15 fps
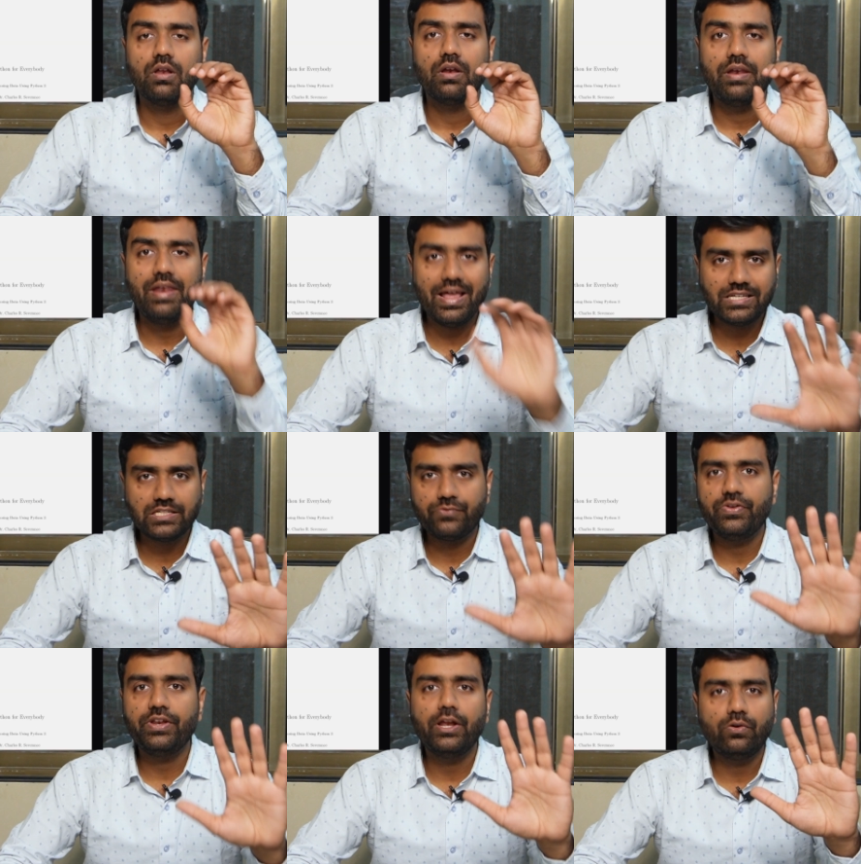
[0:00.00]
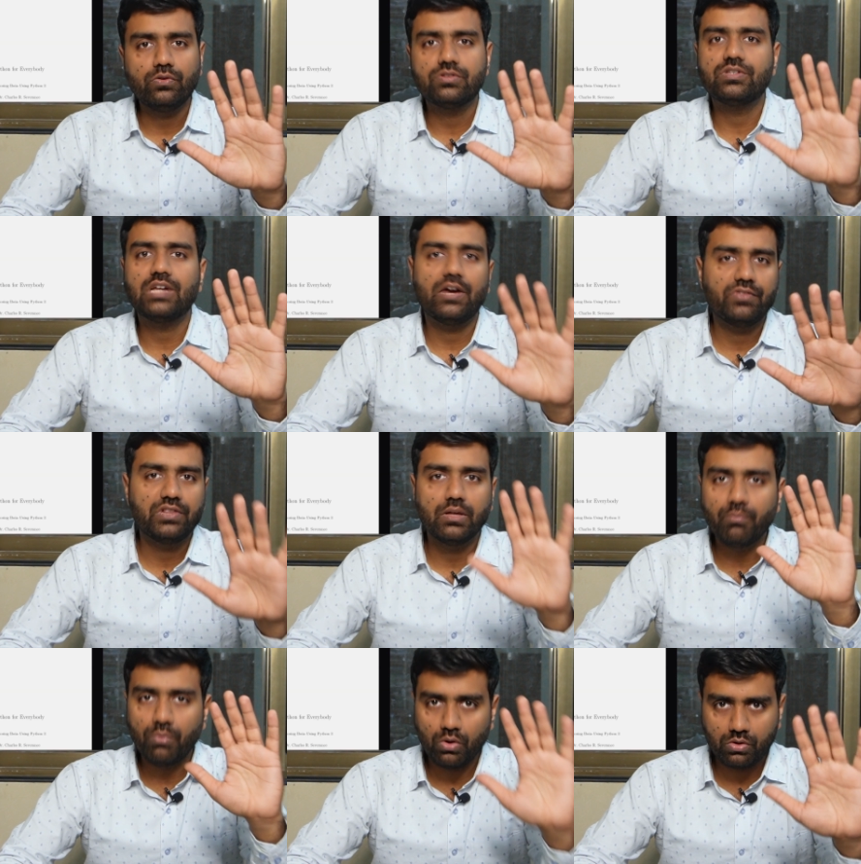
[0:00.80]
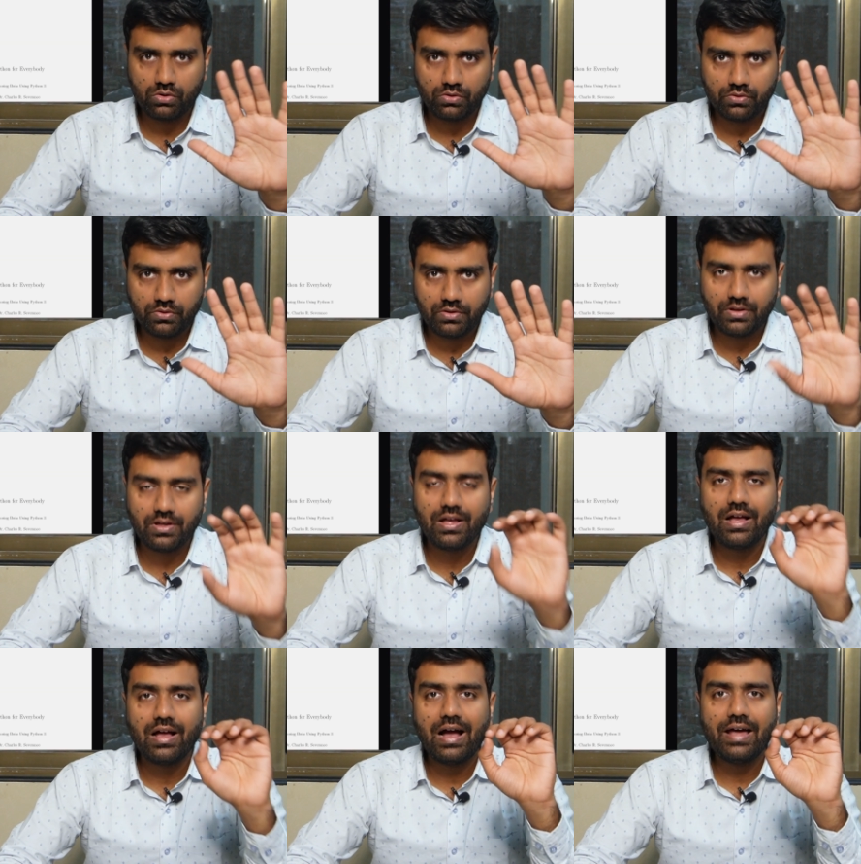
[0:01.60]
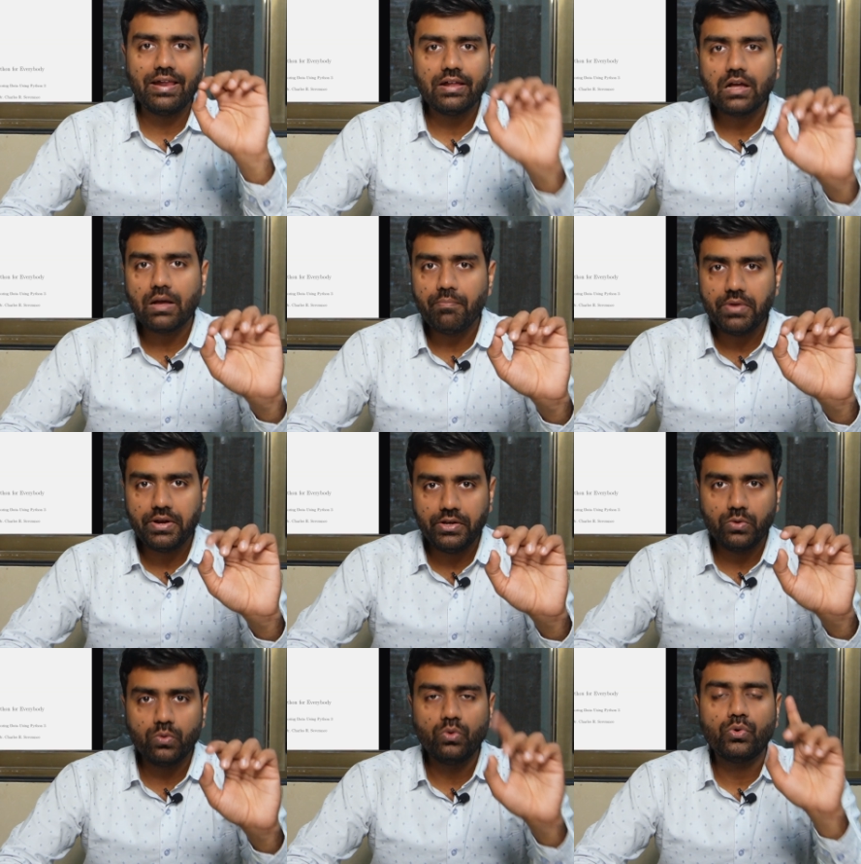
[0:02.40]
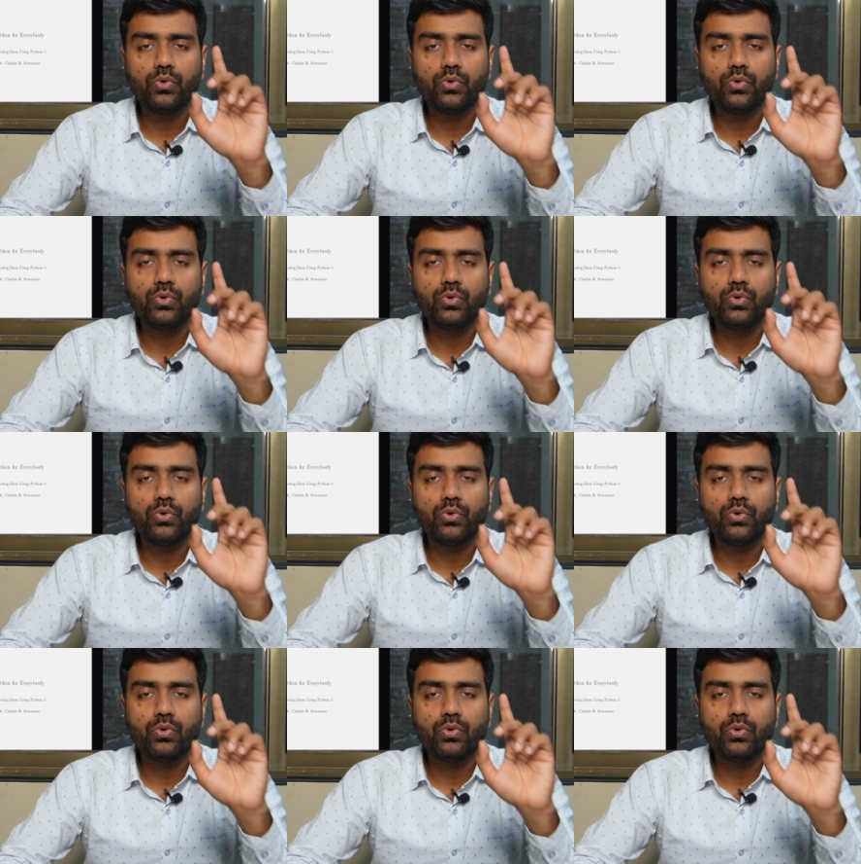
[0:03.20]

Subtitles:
Next we need to start with the book. I recommend you